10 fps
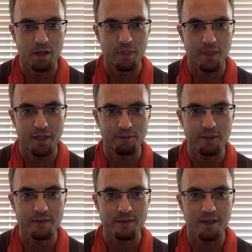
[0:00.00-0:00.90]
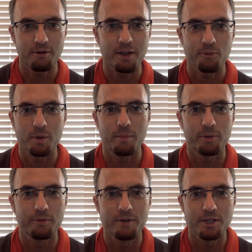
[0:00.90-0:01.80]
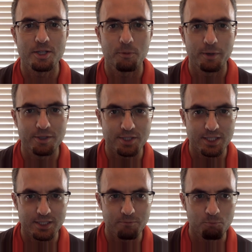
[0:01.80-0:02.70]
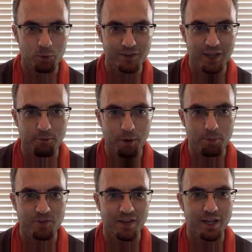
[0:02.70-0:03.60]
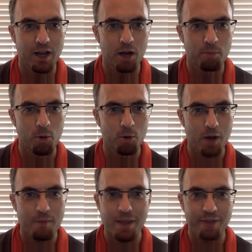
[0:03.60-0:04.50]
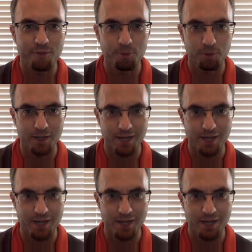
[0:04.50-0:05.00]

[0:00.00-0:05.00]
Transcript: Thankfully, the Tigerettes were able to finish their winter season, once again representing our program and school at